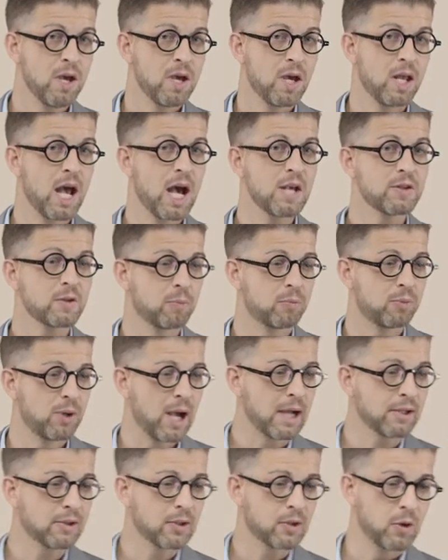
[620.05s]
It has a
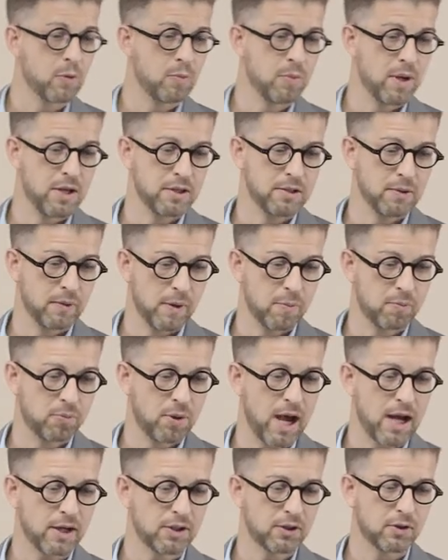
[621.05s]
practical bent to it, a
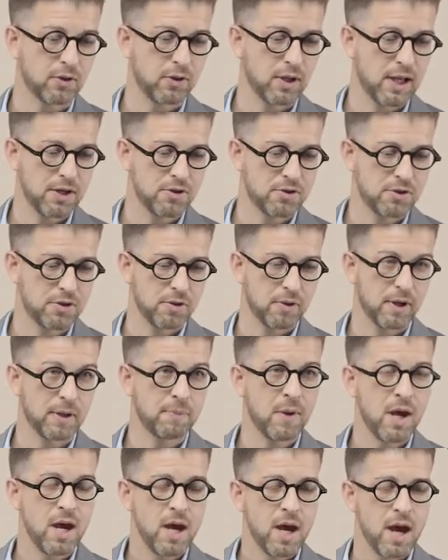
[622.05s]
practical edge to
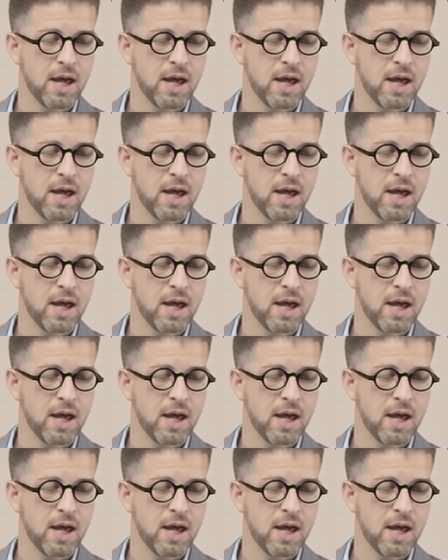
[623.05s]
it,